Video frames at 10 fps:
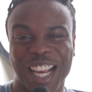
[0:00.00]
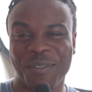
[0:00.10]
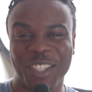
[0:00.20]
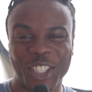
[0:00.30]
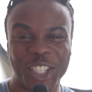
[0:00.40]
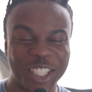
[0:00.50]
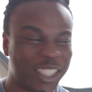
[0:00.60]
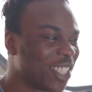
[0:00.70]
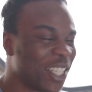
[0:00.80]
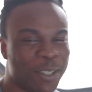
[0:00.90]
like I'm in
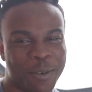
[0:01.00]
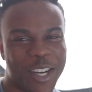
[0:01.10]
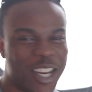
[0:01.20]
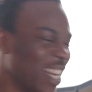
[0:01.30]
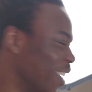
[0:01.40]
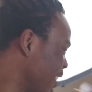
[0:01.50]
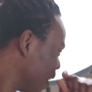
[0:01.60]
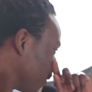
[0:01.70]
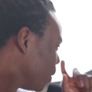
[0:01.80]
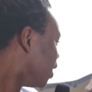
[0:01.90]
church. But
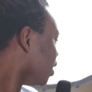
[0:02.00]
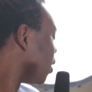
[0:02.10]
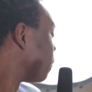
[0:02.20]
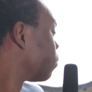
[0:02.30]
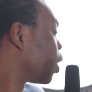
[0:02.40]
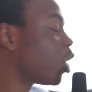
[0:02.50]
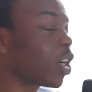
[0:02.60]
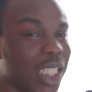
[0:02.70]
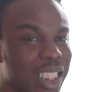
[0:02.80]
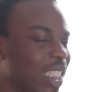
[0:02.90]
anyway, so
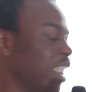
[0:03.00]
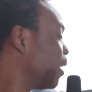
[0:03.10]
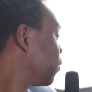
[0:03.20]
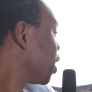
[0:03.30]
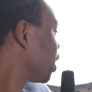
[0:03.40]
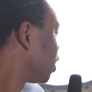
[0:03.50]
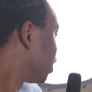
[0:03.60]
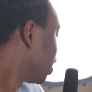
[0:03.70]
luckily I've got this